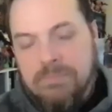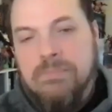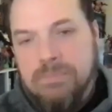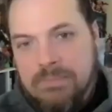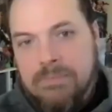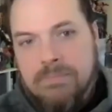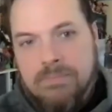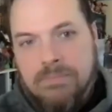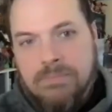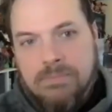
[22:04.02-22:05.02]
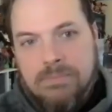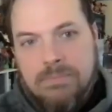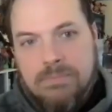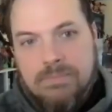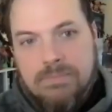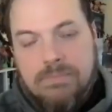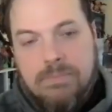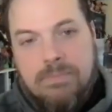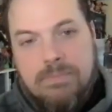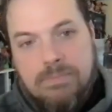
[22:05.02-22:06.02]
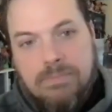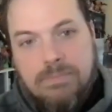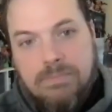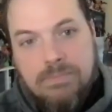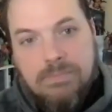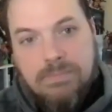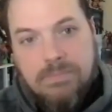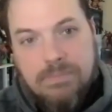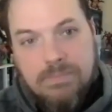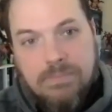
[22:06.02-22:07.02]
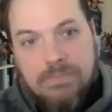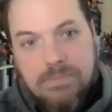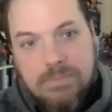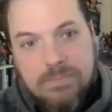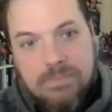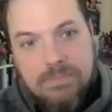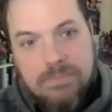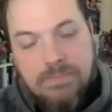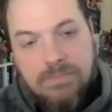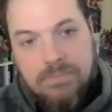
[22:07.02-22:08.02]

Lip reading: (not speaking)